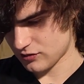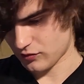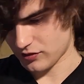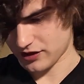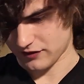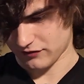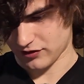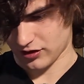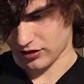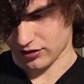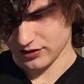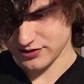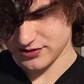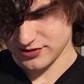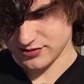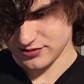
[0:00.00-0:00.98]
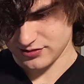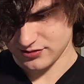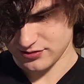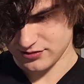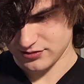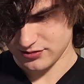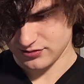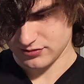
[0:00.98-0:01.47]
Where they've got,
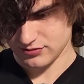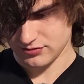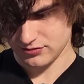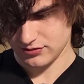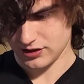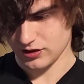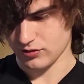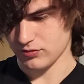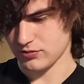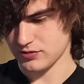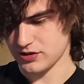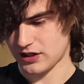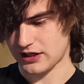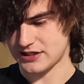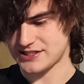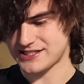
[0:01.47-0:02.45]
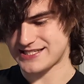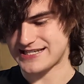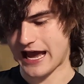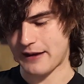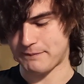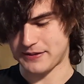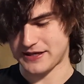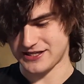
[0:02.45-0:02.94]
you know, like
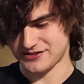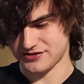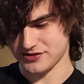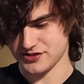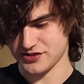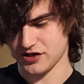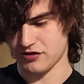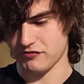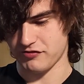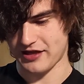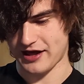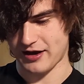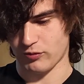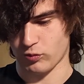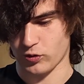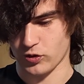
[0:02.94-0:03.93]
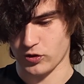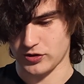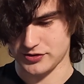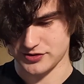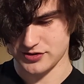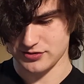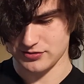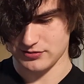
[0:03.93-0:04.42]
set pieces of their
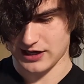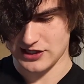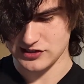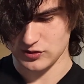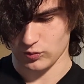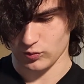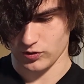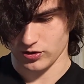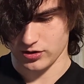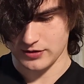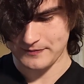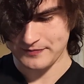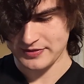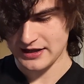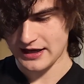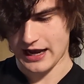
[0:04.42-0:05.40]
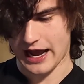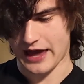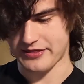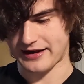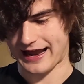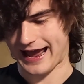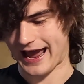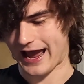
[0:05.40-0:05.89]
world, as it were,
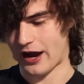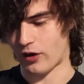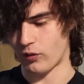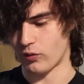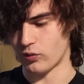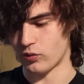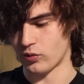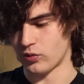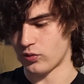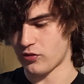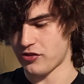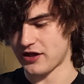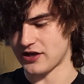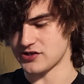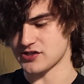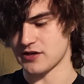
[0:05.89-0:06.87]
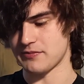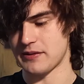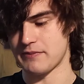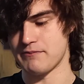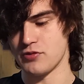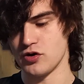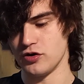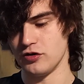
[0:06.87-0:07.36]
and then how things can be
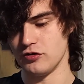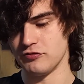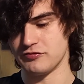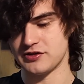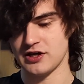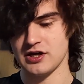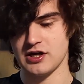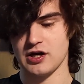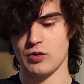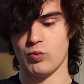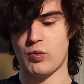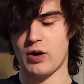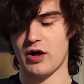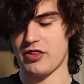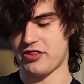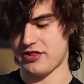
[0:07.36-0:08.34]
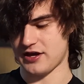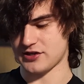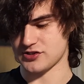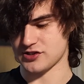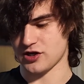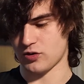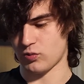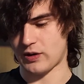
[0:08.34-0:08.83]
moved, what
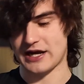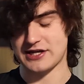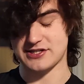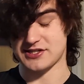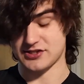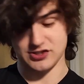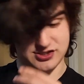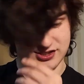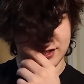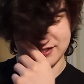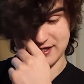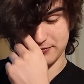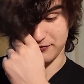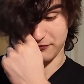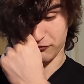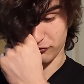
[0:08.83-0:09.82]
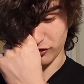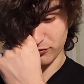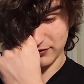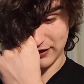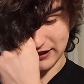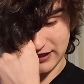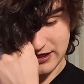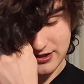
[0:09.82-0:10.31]
things go where. So this is just an example of a room,
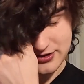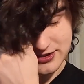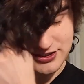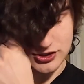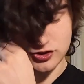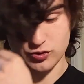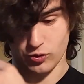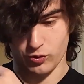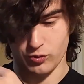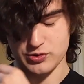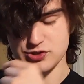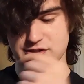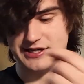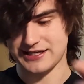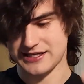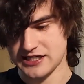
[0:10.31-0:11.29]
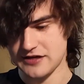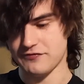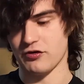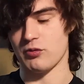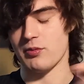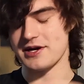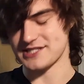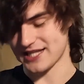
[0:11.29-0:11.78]
like there's a door which you need a key
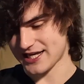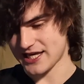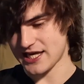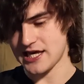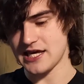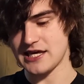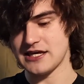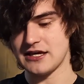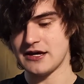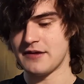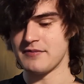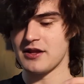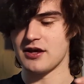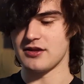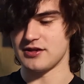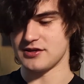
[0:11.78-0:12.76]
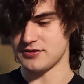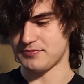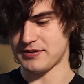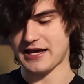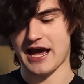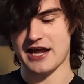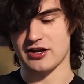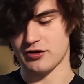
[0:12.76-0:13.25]
for, where's the key, there's a
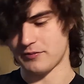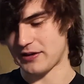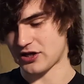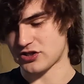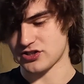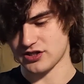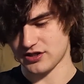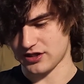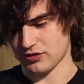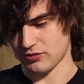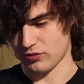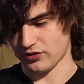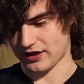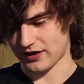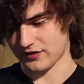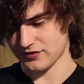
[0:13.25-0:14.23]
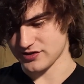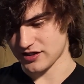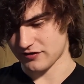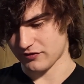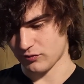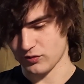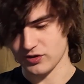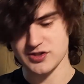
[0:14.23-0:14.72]
piano, a picture, you know, all that kind of
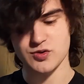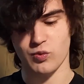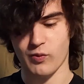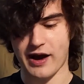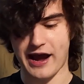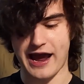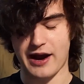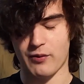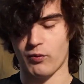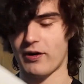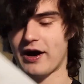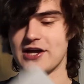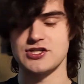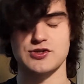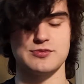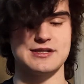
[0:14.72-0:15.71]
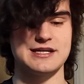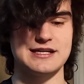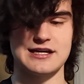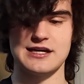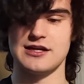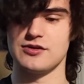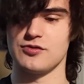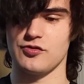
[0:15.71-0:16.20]
stuff, and what's where, and why do you need
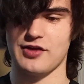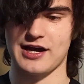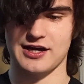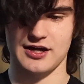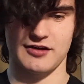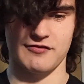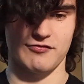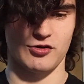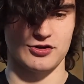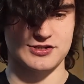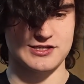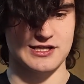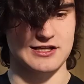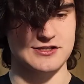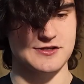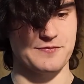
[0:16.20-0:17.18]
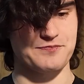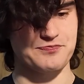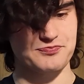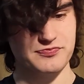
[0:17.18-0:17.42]
it, and all that kind of nonsense.